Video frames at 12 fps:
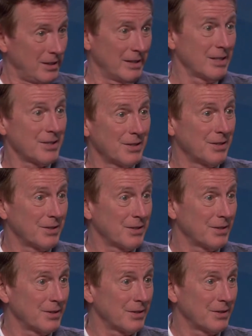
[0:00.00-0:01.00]

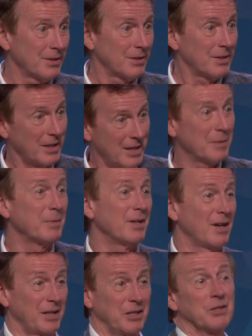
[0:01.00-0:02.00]
listens to him and
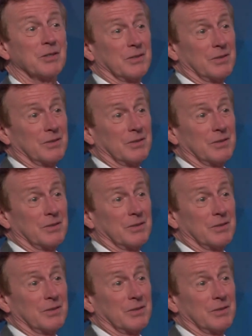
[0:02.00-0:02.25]
not you.